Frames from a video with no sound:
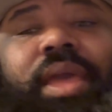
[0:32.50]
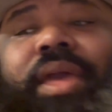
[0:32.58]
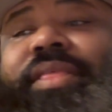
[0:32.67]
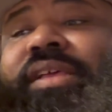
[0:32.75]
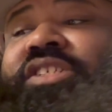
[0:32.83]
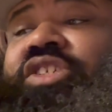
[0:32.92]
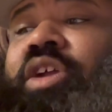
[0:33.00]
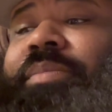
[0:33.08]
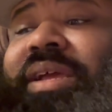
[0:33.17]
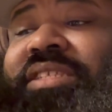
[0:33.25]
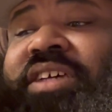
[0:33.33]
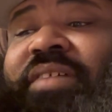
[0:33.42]
This is going
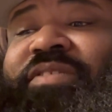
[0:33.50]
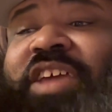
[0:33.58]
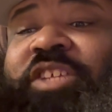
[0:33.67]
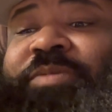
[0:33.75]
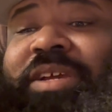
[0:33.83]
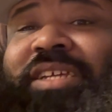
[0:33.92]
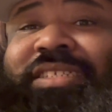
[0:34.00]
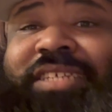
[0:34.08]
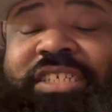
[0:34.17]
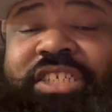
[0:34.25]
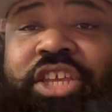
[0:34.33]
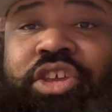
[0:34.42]
to be a tough test because
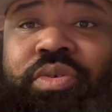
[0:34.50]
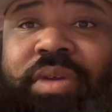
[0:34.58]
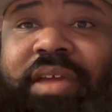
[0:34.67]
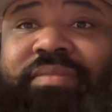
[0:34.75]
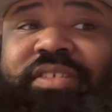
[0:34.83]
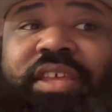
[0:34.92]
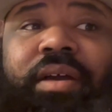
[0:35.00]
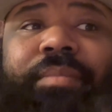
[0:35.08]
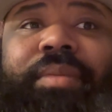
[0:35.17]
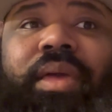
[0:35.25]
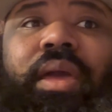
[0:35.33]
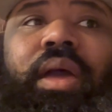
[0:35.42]
TCU gives
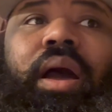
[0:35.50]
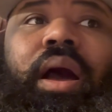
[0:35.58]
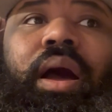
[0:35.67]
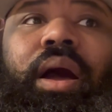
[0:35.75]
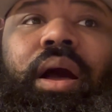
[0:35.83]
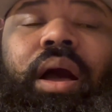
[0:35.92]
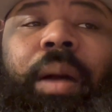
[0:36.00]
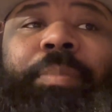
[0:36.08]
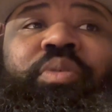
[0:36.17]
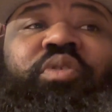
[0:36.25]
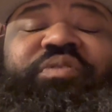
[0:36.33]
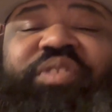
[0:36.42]
them uh, a
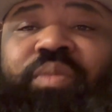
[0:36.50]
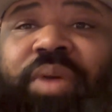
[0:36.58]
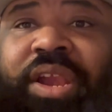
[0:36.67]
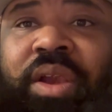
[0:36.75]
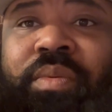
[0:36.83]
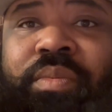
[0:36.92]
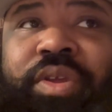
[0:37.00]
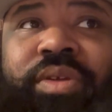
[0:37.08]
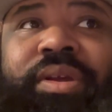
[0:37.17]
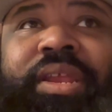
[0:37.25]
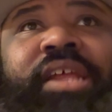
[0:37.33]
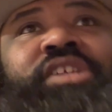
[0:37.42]
proven winner. When
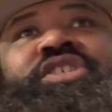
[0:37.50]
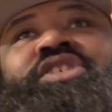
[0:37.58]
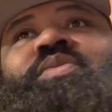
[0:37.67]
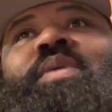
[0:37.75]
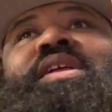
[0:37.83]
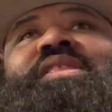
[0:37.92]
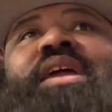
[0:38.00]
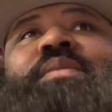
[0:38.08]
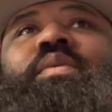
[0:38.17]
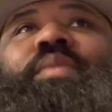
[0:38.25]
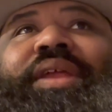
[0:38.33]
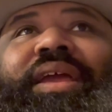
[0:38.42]
you're looking at just the way that they
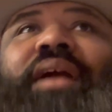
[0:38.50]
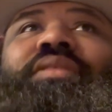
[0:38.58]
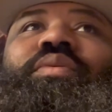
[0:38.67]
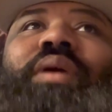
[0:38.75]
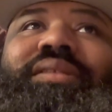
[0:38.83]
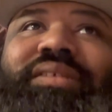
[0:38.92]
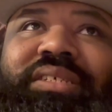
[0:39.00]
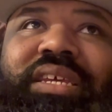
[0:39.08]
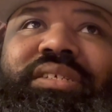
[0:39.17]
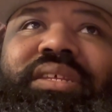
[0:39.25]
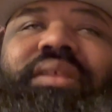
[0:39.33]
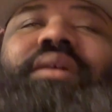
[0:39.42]
were winning out throughout the
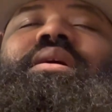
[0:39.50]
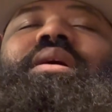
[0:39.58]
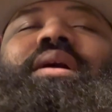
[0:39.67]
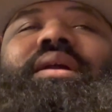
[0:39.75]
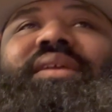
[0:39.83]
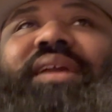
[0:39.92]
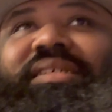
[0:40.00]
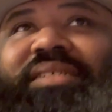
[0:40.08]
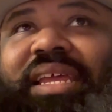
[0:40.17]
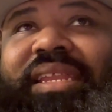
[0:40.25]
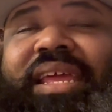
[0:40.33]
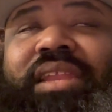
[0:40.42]
season, yes,
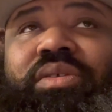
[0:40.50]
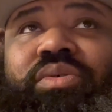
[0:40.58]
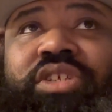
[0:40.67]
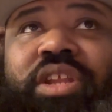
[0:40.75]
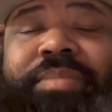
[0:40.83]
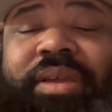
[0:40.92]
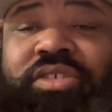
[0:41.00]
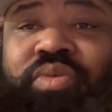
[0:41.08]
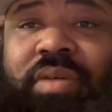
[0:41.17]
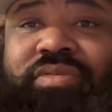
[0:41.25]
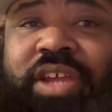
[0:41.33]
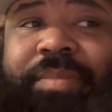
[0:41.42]
they did lose in the Big
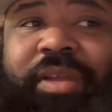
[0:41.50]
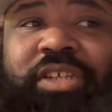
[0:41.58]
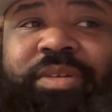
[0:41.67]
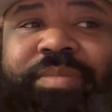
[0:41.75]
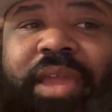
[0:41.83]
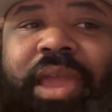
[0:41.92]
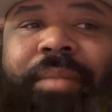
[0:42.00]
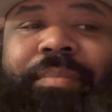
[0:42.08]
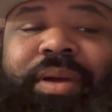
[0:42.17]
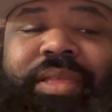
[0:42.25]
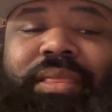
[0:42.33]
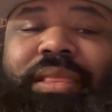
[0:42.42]
12 championship game,
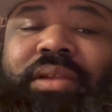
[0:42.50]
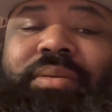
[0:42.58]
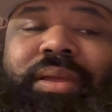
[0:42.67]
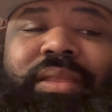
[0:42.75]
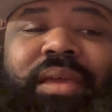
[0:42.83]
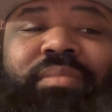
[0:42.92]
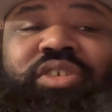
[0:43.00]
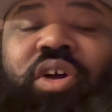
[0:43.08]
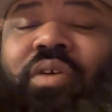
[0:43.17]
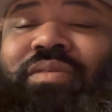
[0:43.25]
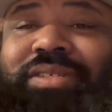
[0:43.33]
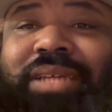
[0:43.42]
but literally it was an
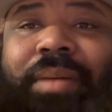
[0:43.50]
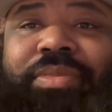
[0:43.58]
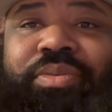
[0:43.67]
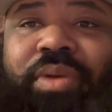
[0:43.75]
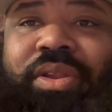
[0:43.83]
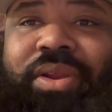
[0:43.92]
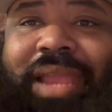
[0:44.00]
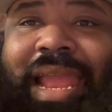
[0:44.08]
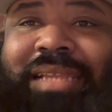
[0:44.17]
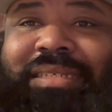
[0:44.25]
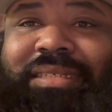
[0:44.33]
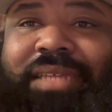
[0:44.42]
overtime thriller to
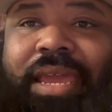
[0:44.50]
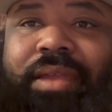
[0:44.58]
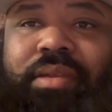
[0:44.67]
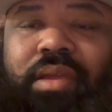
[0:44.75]
Kansas State.